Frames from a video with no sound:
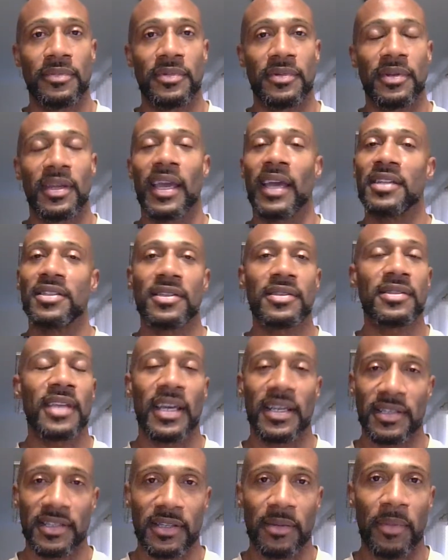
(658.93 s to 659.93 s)
okay, just
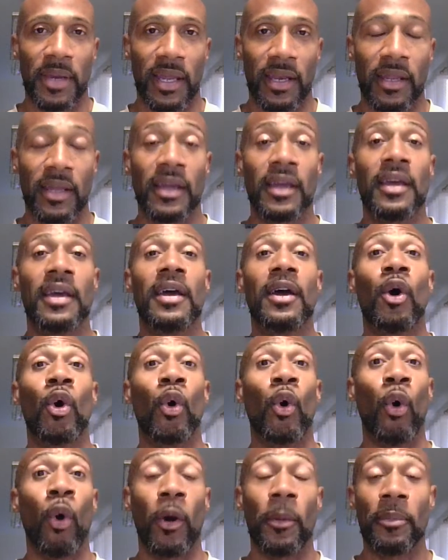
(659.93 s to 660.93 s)
estimating,
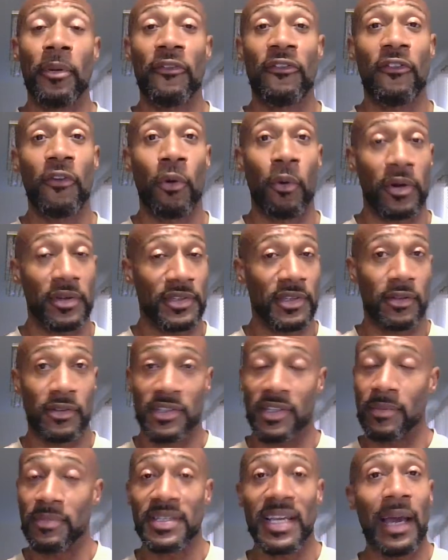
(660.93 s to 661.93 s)
or before. So
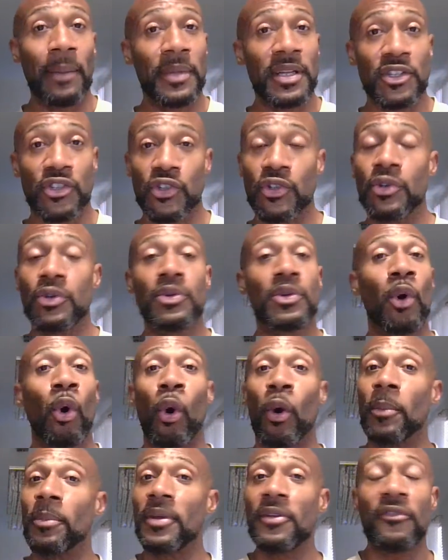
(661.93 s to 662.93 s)
sometime in June
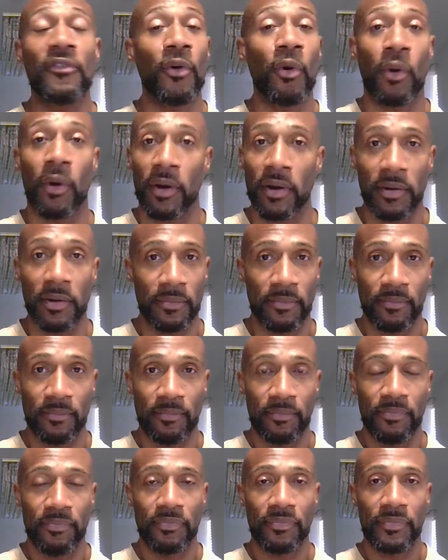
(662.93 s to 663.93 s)
or before,
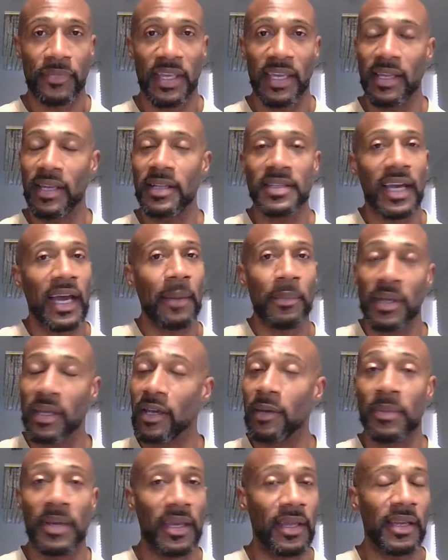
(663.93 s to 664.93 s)
anytime, it
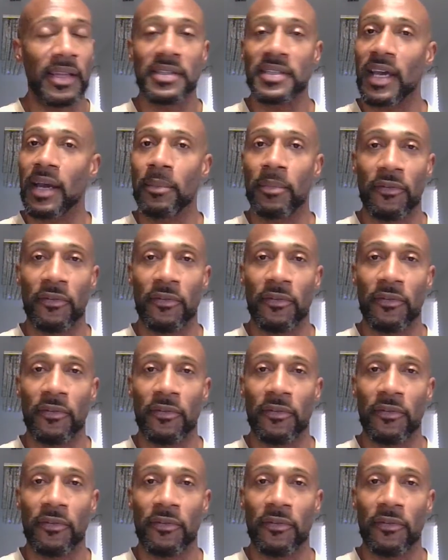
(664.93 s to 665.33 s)
could be anytime